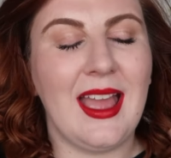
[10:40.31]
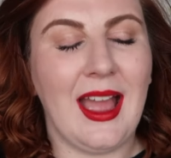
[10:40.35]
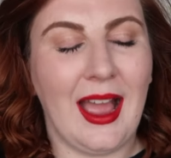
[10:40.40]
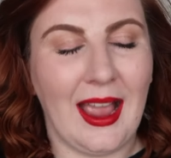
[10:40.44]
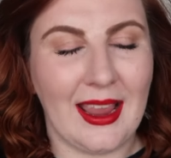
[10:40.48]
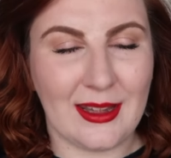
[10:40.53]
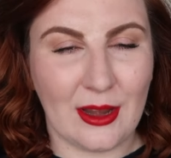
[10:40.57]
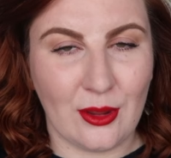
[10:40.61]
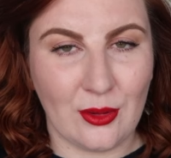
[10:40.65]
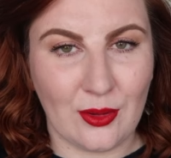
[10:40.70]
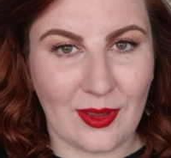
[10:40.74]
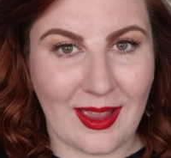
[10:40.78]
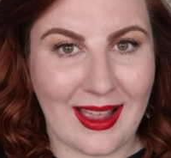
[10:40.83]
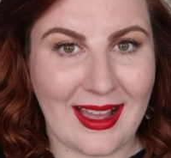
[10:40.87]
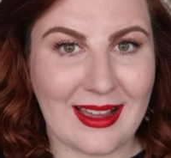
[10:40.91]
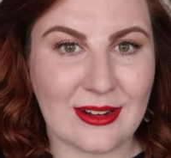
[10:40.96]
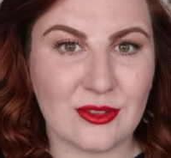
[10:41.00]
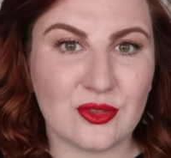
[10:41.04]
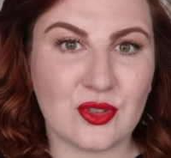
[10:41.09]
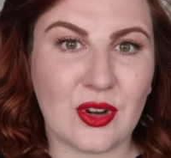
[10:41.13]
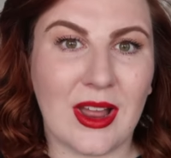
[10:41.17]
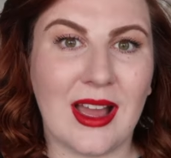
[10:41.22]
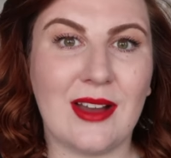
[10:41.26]
I now
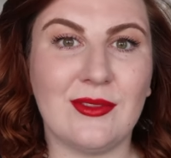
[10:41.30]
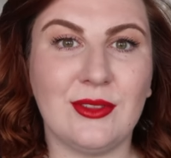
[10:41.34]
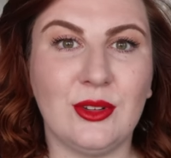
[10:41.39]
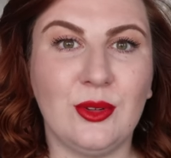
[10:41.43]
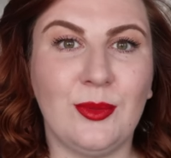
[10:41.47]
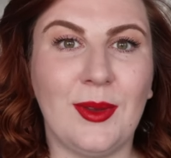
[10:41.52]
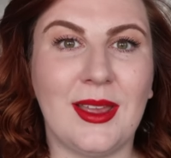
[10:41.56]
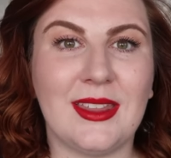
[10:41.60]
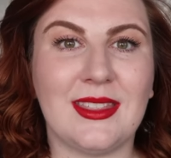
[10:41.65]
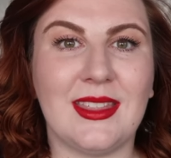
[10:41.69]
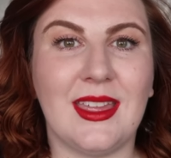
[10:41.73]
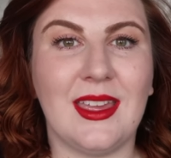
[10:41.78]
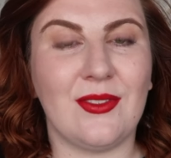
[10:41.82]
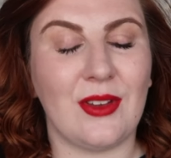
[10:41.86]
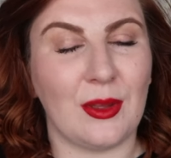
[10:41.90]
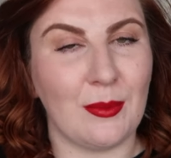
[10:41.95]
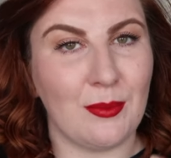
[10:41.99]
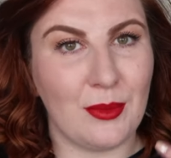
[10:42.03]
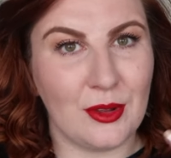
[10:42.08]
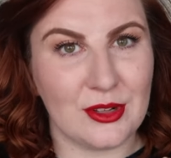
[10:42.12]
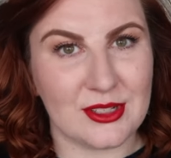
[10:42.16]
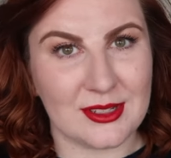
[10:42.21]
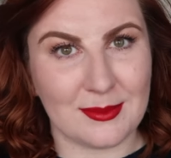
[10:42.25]
can't travel with it if
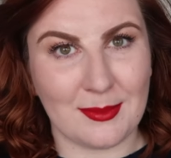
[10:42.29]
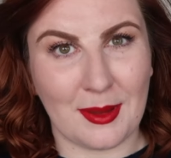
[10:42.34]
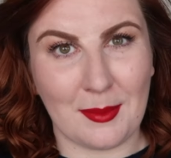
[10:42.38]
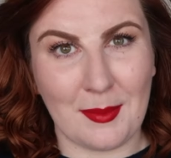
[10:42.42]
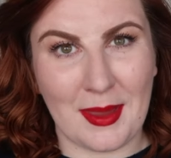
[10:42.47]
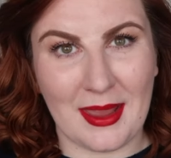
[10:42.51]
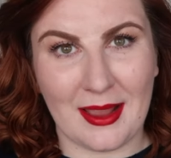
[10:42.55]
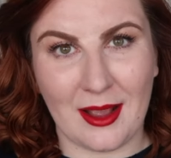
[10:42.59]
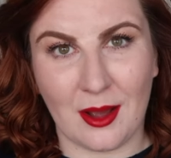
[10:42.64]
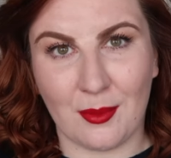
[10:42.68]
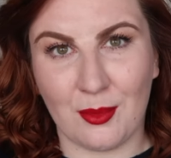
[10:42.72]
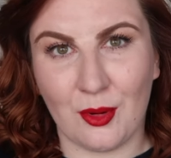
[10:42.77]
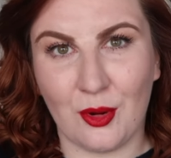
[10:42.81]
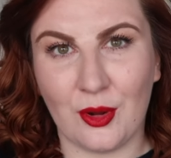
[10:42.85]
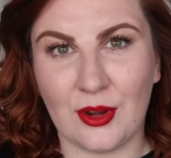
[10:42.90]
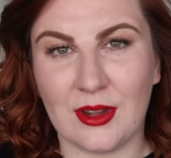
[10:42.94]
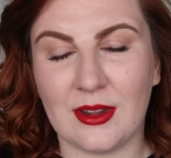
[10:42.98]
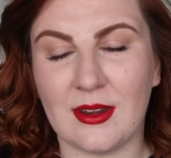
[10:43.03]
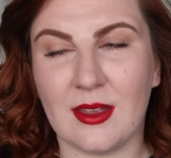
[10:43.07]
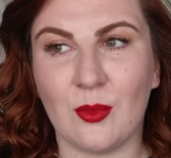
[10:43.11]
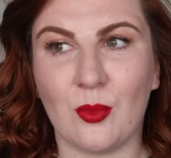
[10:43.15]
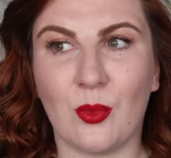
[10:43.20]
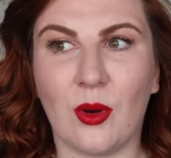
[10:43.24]
I'm putting my makeup
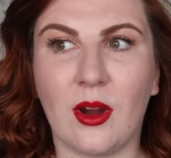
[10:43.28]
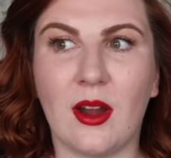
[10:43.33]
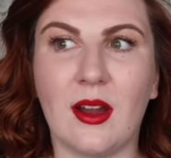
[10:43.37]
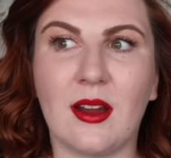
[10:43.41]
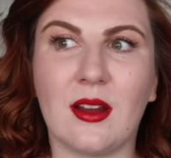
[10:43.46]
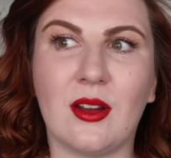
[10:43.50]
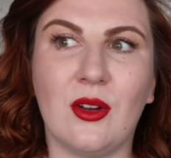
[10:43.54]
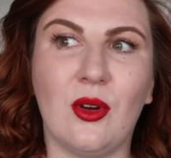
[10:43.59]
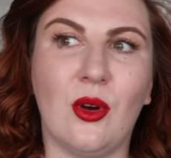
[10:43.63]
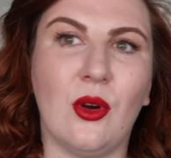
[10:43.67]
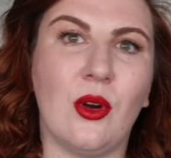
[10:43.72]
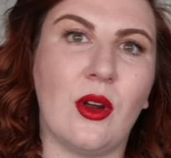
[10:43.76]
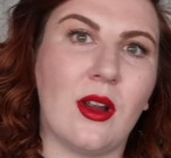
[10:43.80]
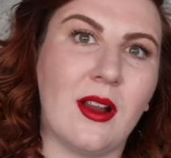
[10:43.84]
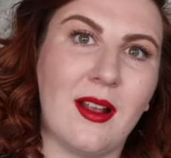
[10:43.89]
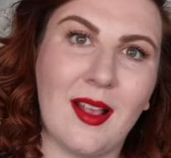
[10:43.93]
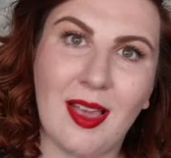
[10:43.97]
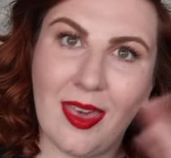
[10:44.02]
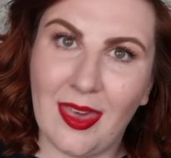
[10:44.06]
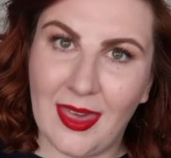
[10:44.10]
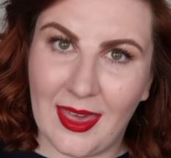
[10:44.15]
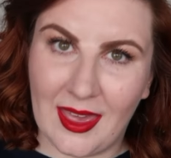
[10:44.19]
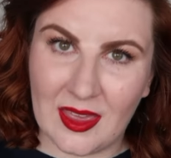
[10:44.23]
on at work or
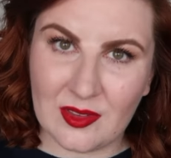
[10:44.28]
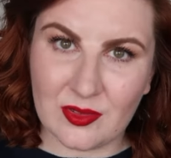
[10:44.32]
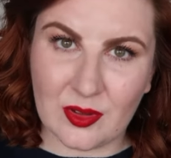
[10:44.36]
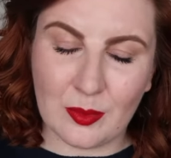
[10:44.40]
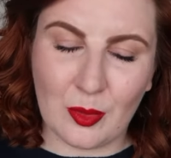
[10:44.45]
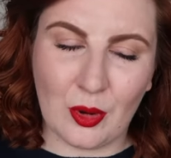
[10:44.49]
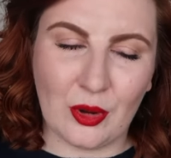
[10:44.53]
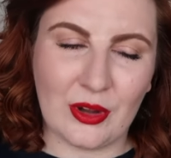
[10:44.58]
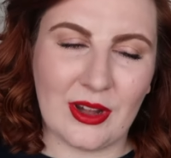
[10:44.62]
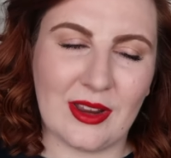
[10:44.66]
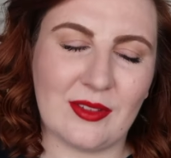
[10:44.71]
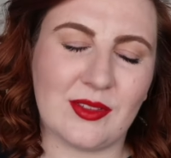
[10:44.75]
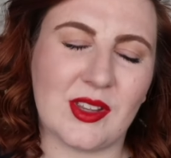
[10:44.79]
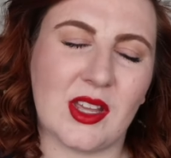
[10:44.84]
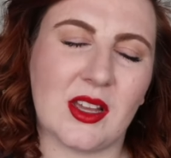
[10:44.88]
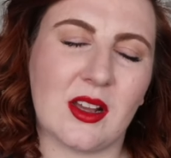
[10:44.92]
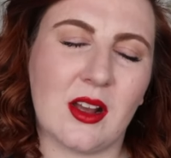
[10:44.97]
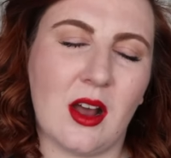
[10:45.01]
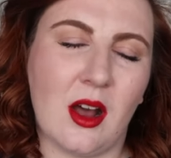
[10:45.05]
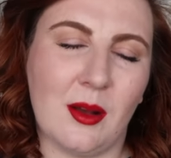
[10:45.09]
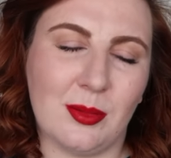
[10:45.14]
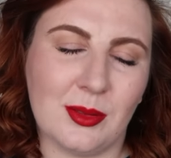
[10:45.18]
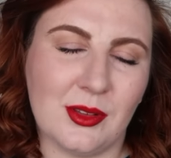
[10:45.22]
if I'm on, I've got a
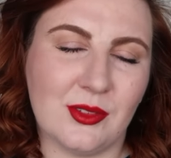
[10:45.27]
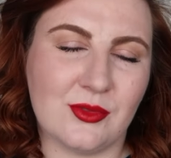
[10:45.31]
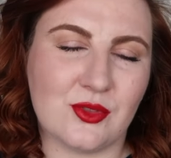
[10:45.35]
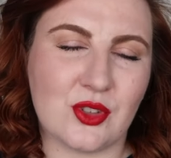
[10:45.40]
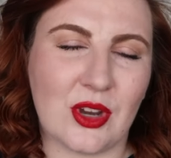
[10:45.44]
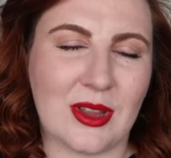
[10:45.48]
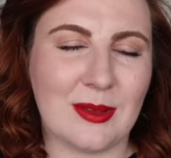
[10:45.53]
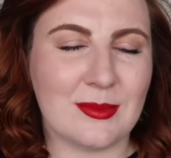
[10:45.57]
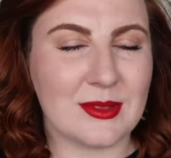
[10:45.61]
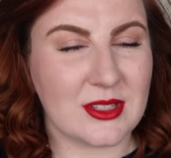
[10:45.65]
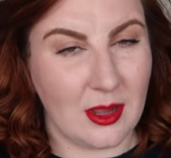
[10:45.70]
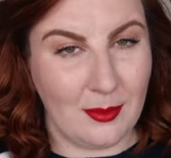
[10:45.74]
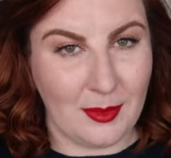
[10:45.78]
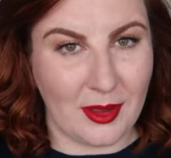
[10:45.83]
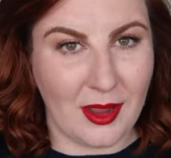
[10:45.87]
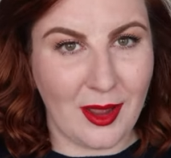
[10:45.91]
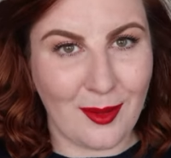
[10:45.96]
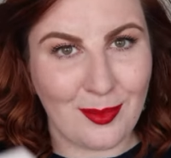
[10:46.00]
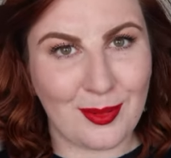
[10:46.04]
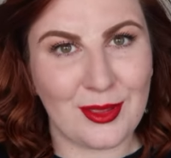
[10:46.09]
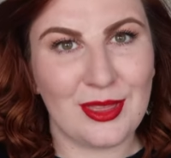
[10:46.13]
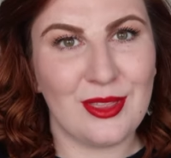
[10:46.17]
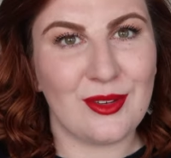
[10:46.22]
couple of trips coming
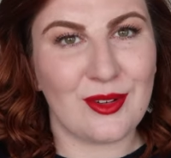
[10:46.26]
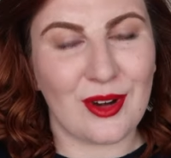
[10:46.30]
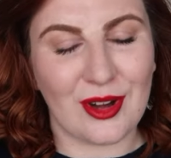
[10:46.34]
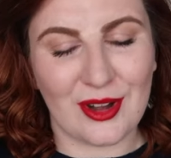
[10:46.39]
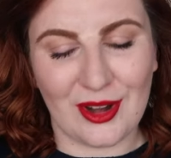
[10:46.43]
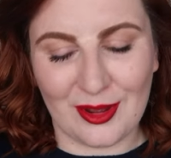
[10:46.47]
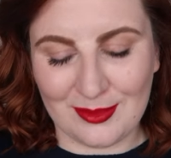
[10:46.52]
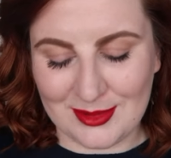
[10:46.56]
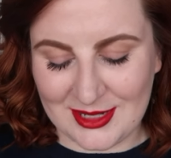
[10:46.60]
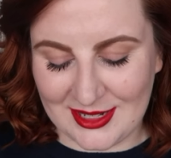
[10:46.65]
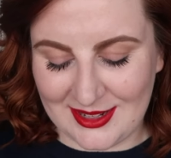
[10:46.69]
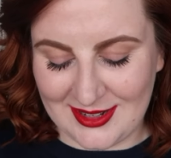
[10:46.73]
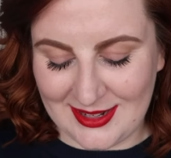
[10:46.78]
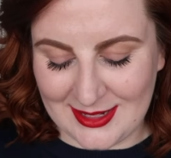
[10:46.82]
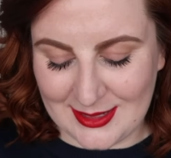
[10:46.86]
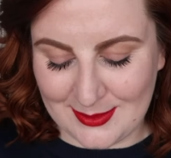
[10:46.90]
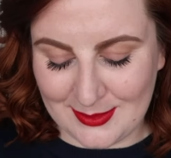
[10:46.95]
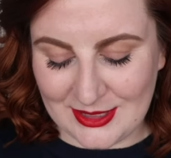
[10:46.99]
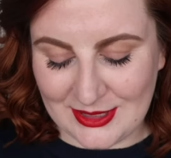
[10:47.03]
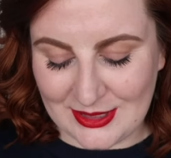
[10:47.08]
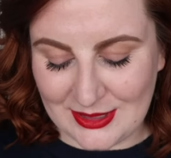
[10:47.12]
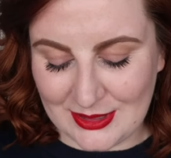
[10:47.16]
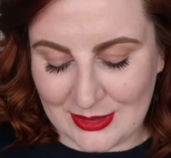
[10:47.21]
up in the run up to
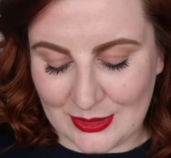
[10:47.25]
Christmas.